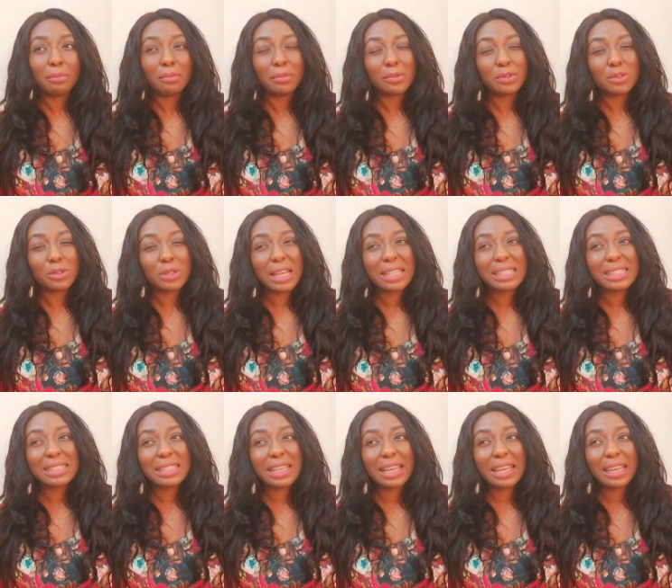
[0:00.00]
should I
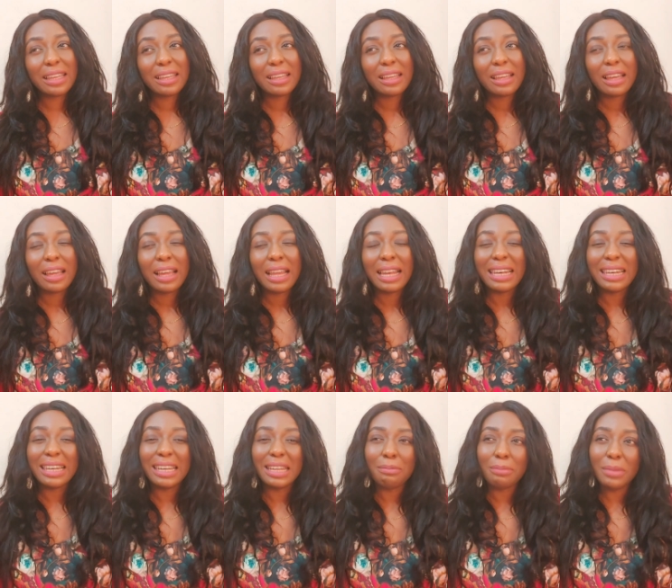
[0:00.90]
say
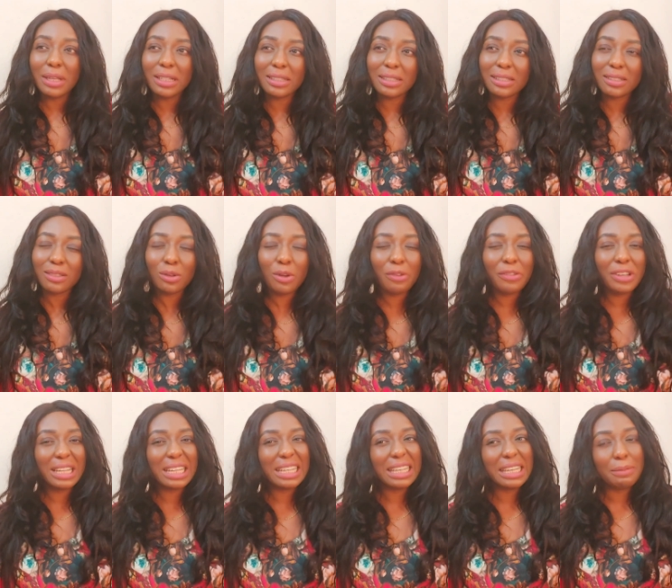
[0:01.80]
limit, not
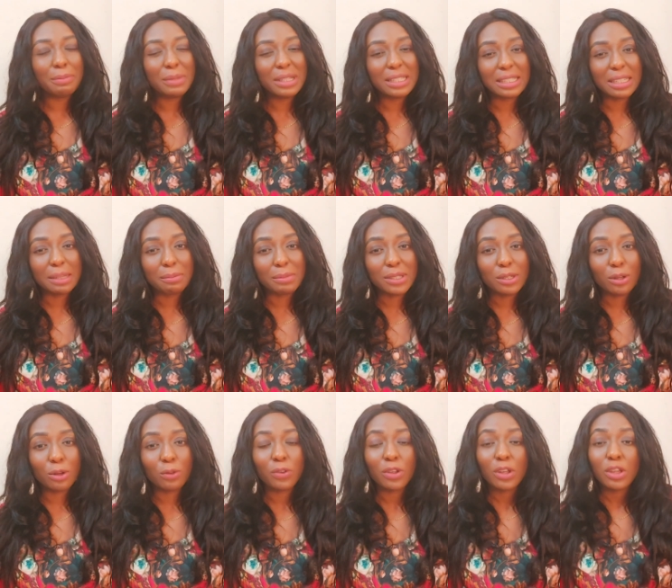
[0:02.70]
really limit
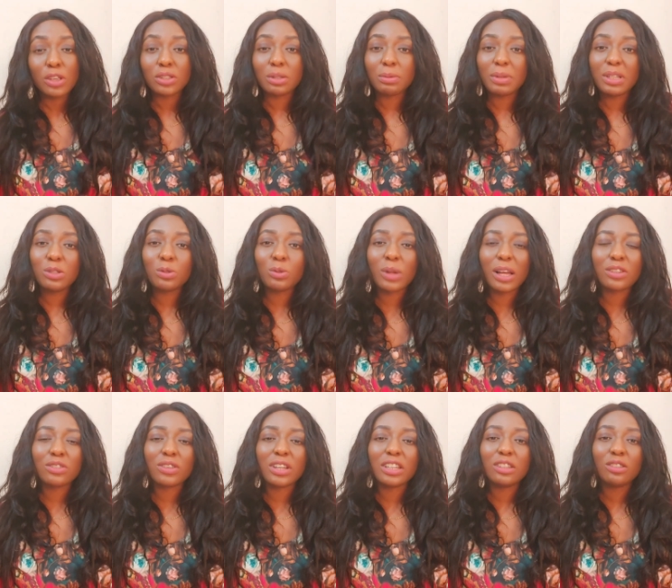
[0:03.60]
themselves. Some ladies will
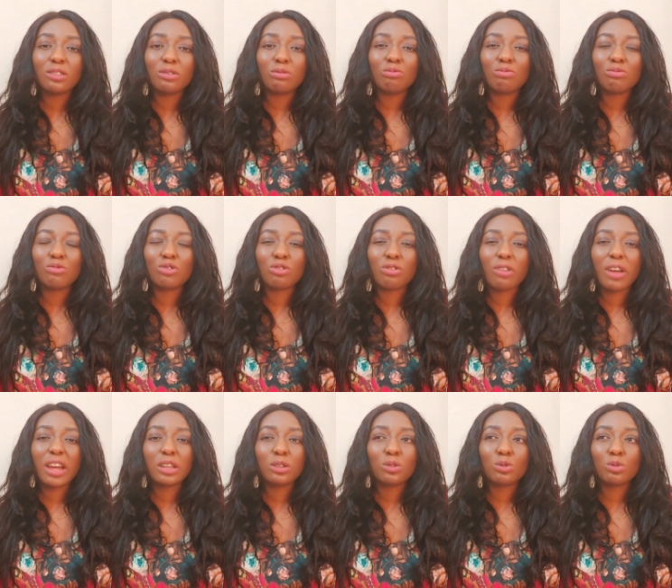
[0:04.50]
actually
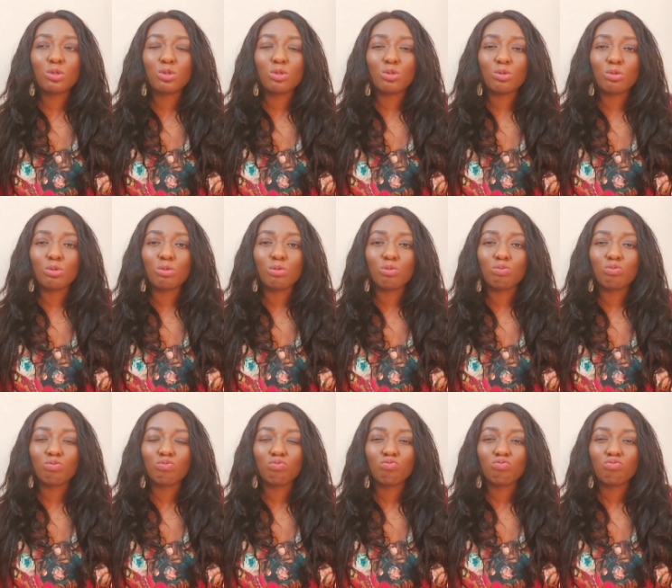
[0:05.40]
try to
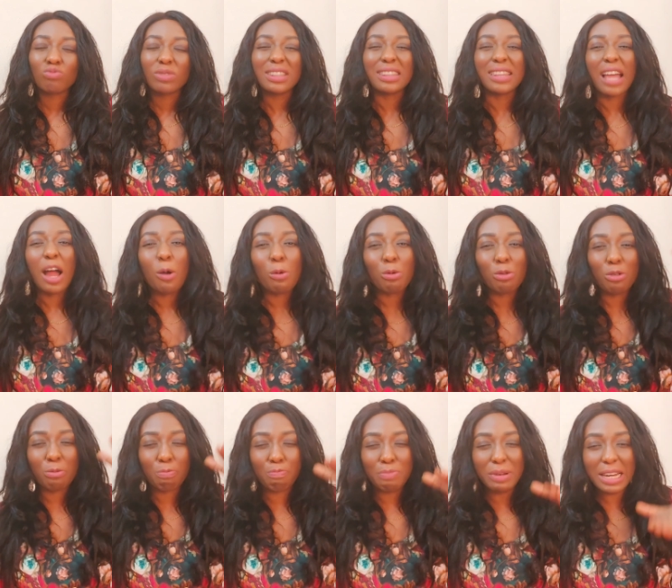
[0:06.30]

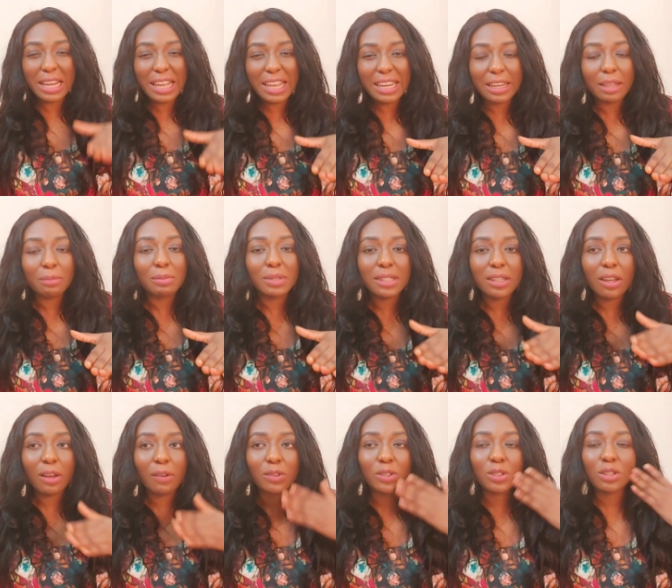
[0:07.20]
downplay
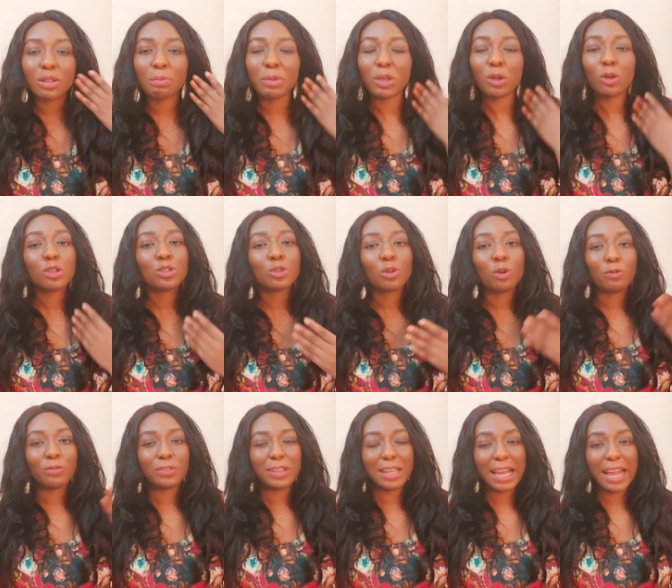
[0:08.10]
themselves because of
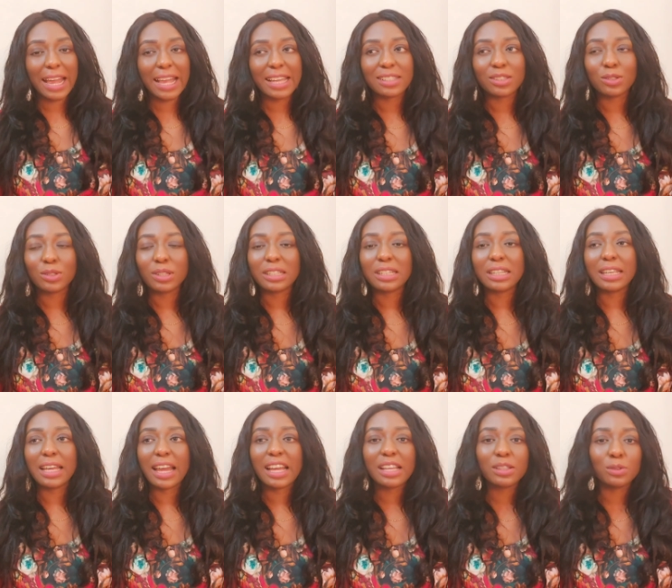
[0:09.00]
guys, so that the
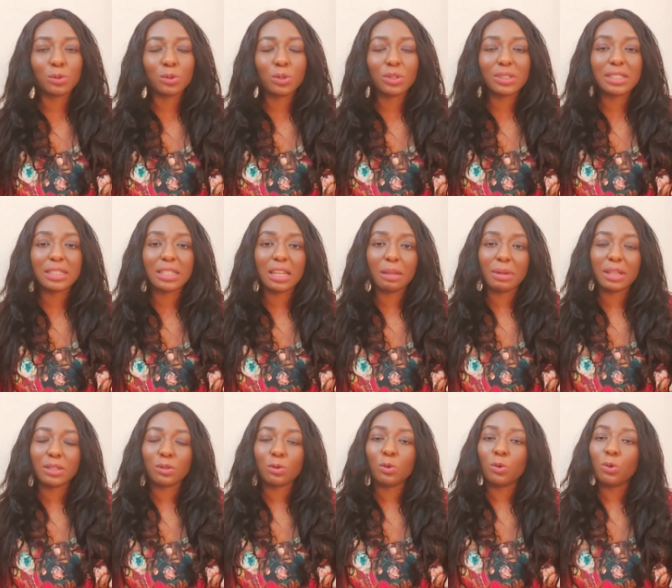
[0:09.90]
guys will not see them
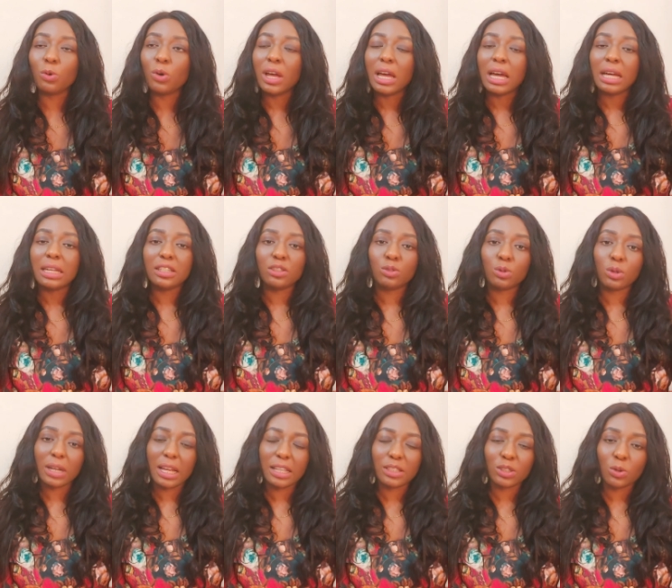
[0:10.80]
as, oh, this one
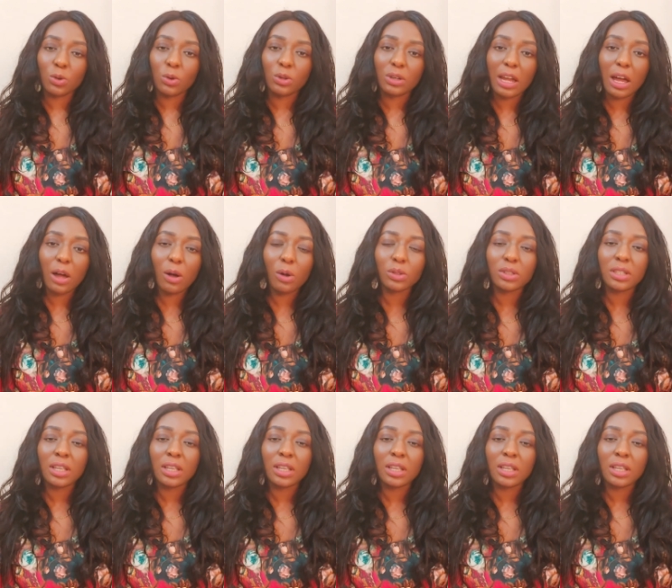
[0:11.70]
has gone out,